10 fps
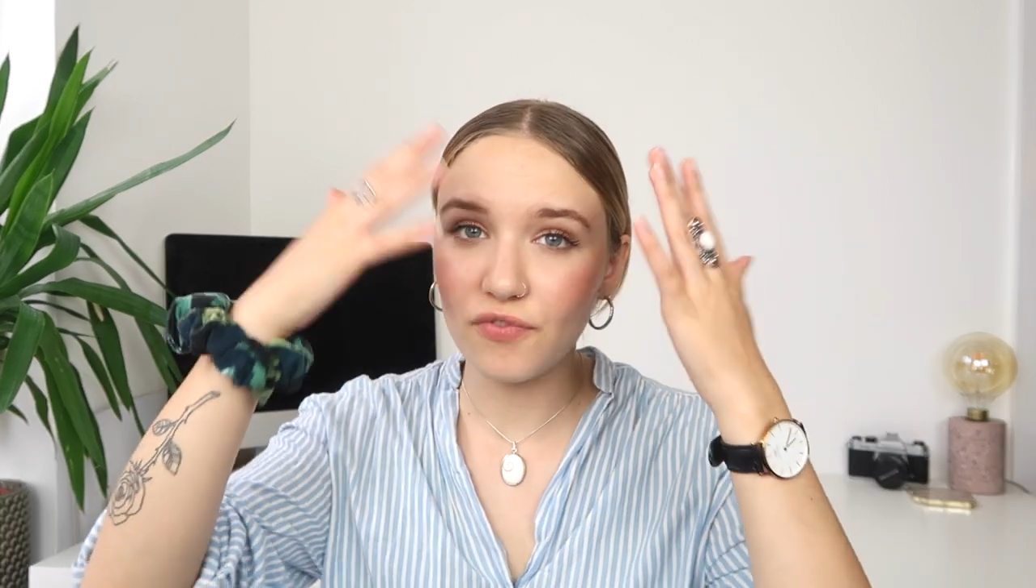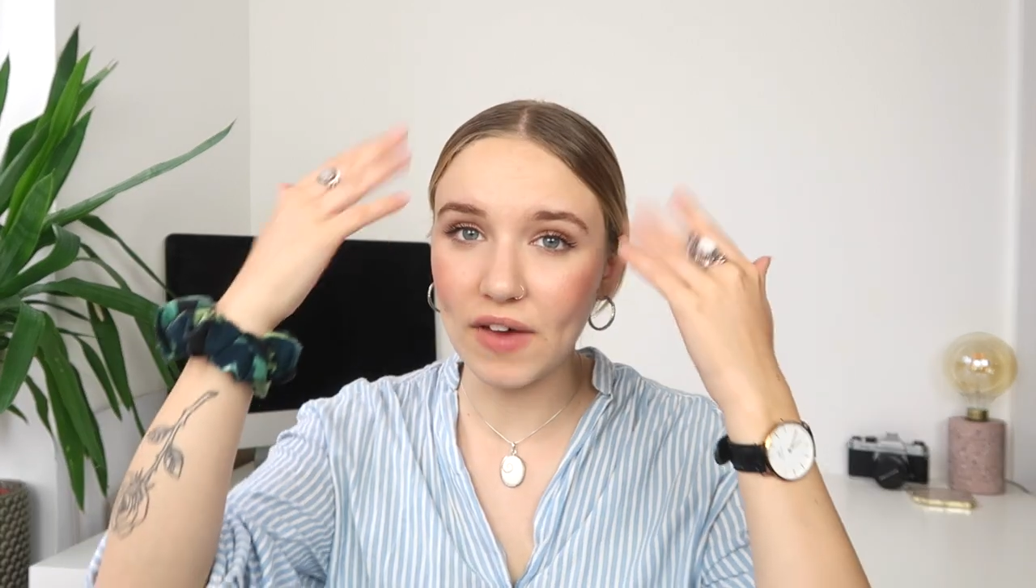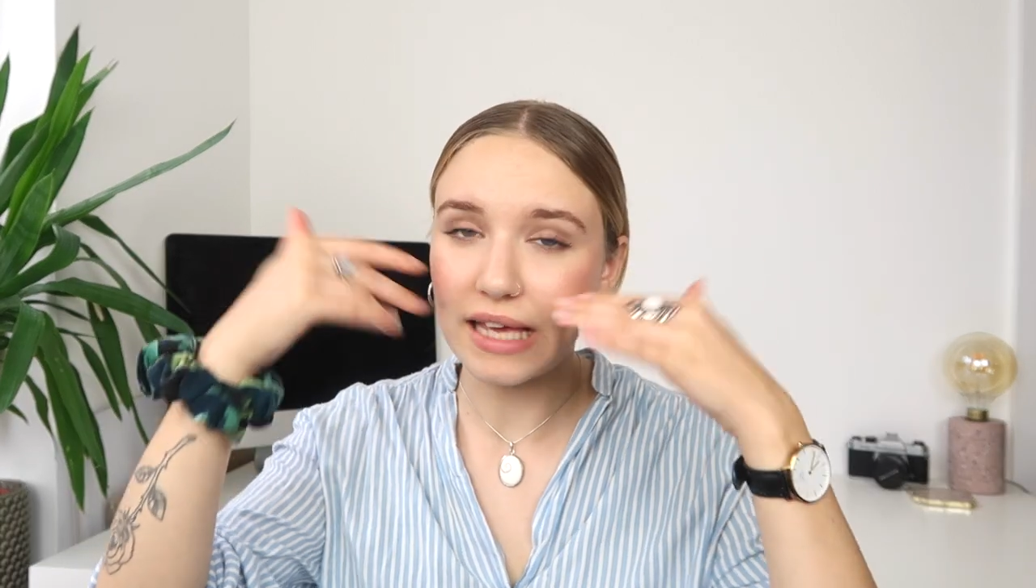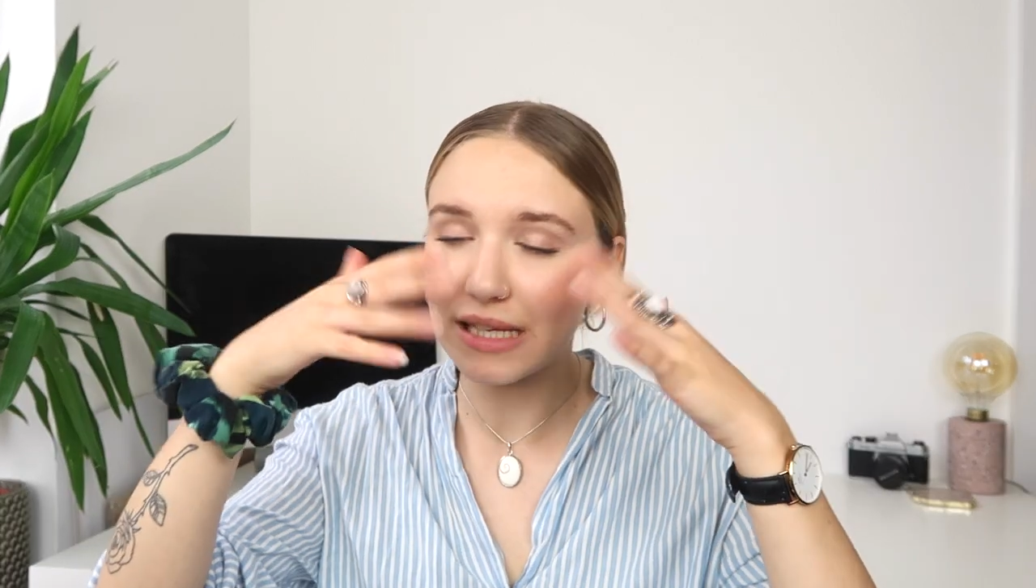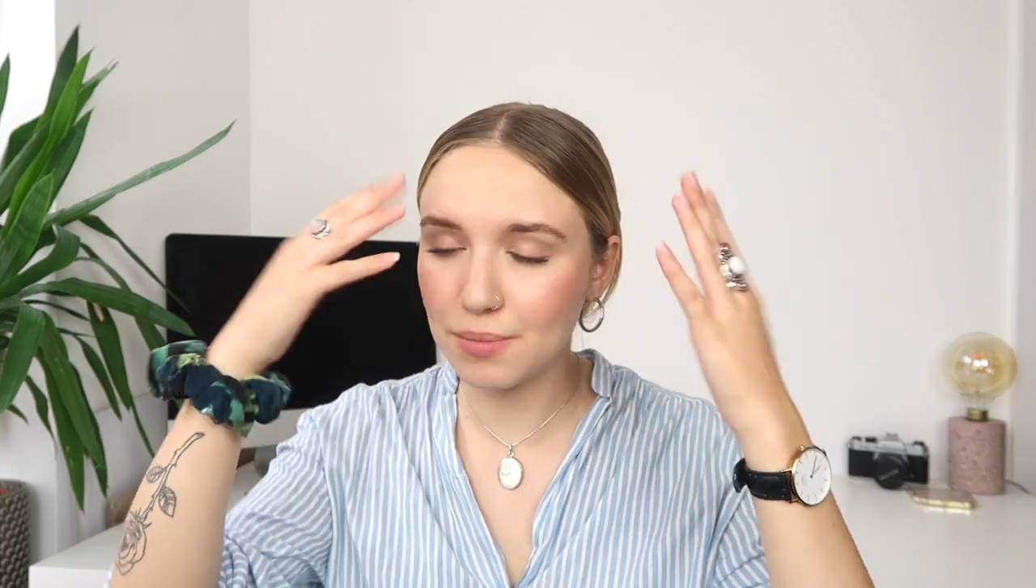
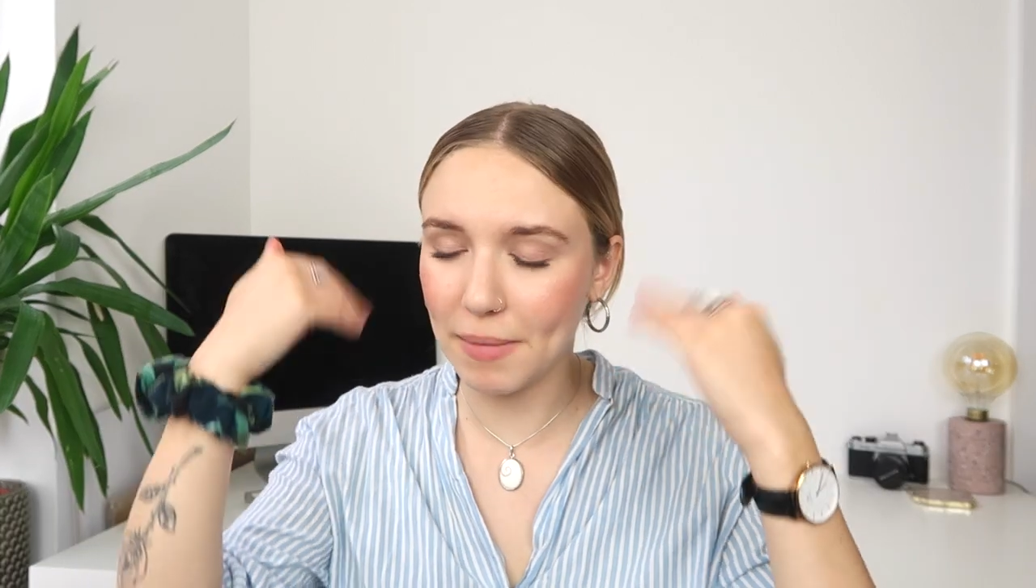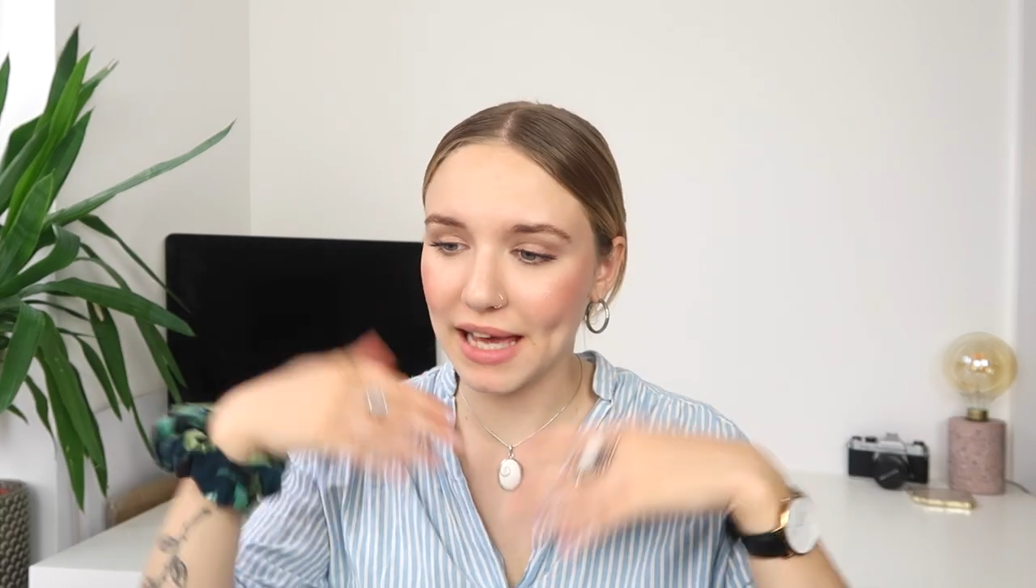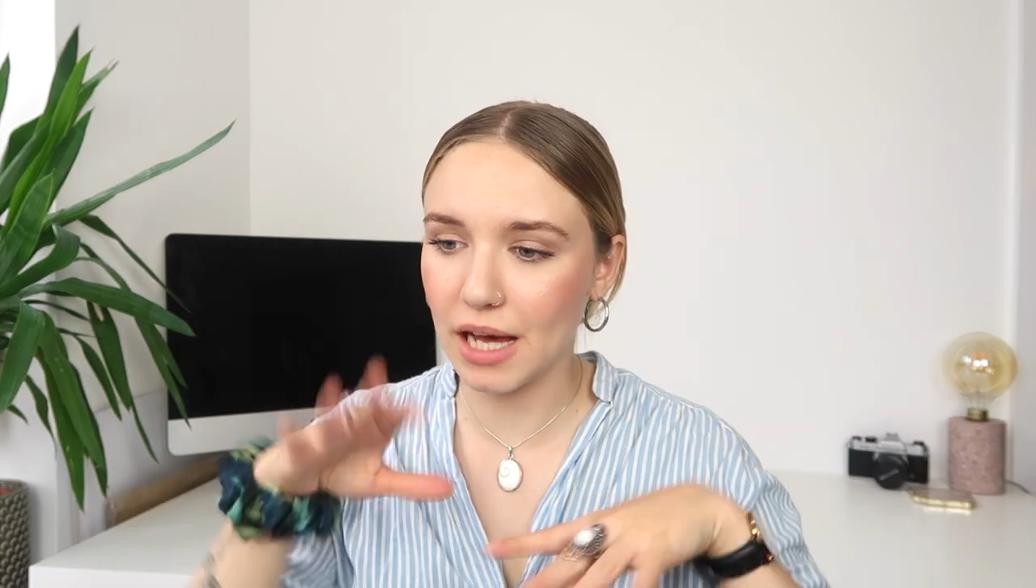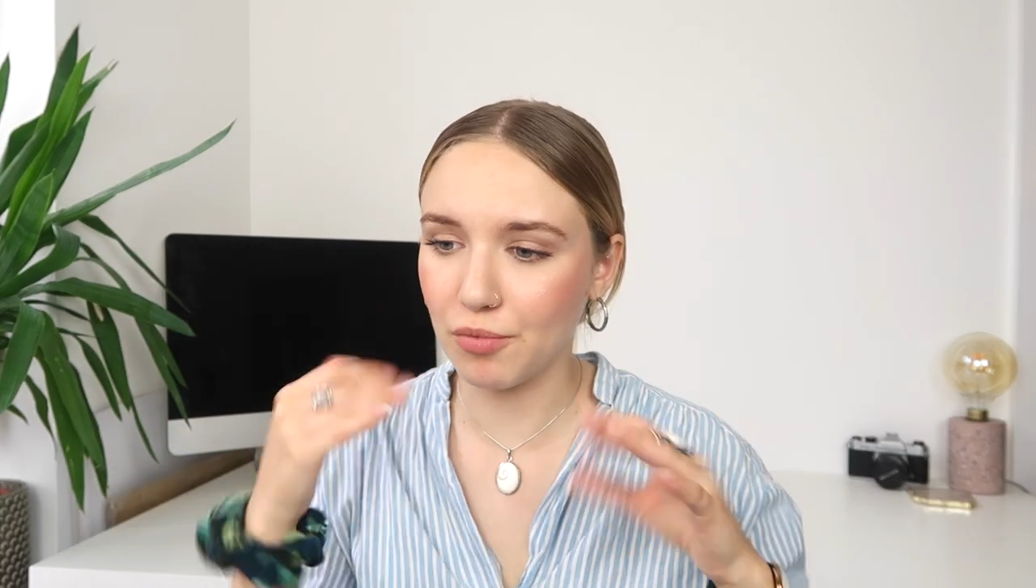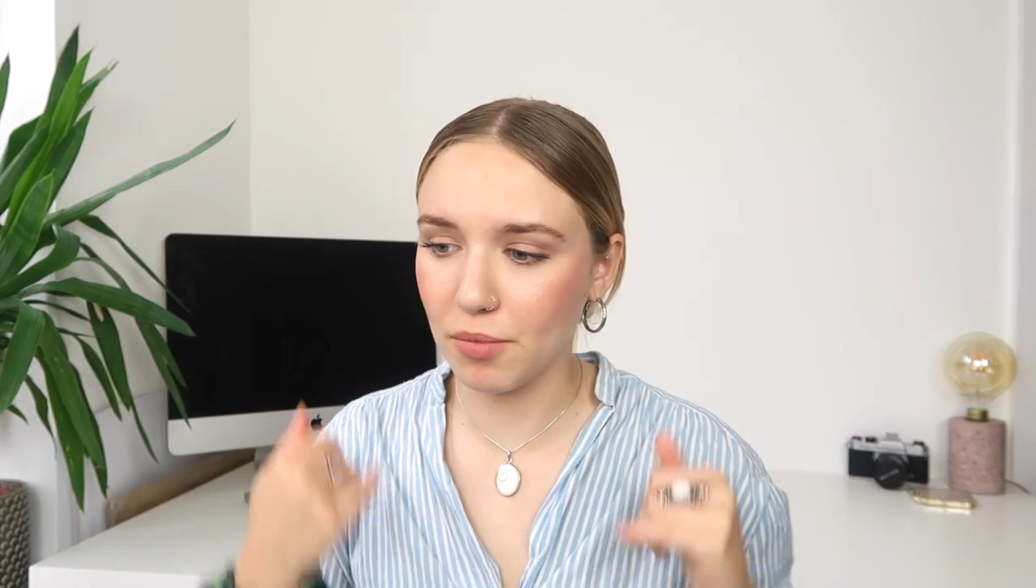face makeup